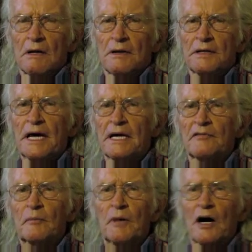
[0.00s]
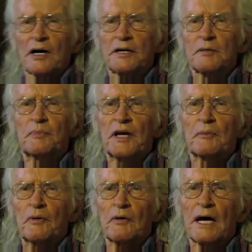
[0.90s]
the Native American
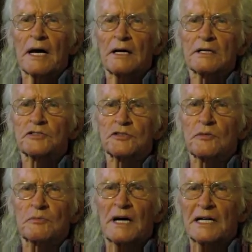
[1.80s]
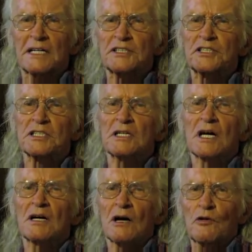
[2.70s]
people had a tremendous
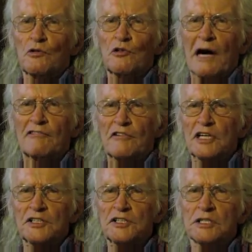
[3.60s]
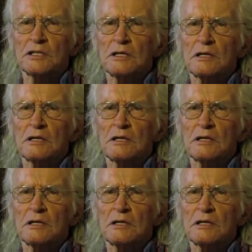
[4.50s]
reverence